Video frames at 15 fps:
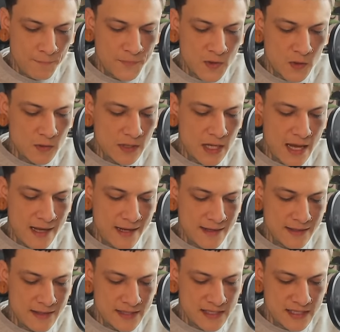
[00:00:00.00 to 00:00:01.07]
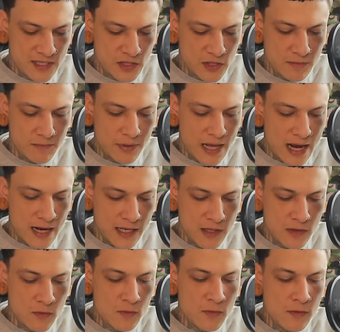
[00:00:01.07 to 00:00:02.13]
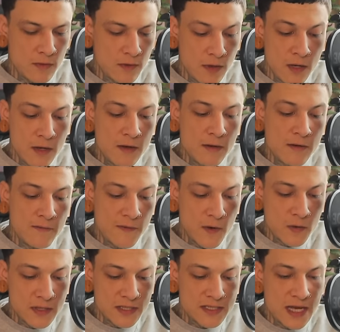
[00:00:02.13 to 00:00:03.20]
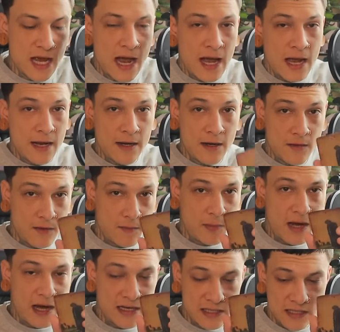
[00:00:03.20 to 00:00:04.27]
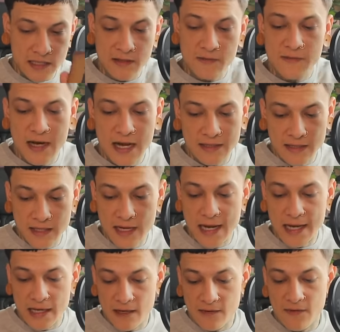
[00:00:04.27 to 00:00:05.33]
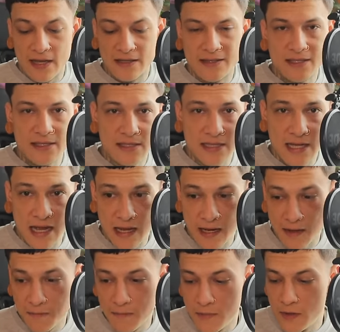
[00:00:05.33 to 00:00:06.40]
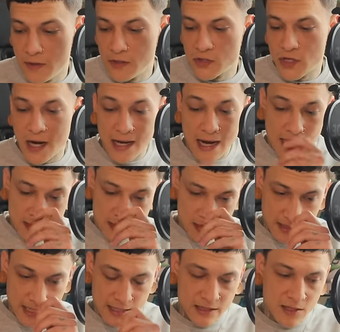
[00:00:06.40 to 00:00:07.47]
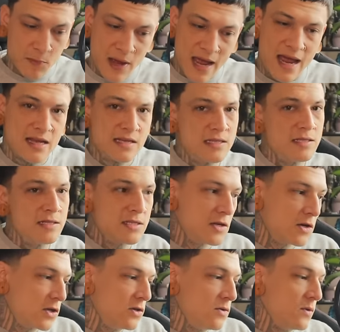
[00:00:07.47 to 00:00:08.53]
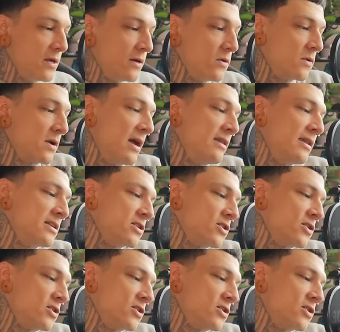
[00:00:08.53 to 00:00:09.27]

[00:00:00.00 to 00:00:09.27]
Don't let indecision block you. Focus on the positive, not the negative at this time. Try not to let the past suck you in, okay?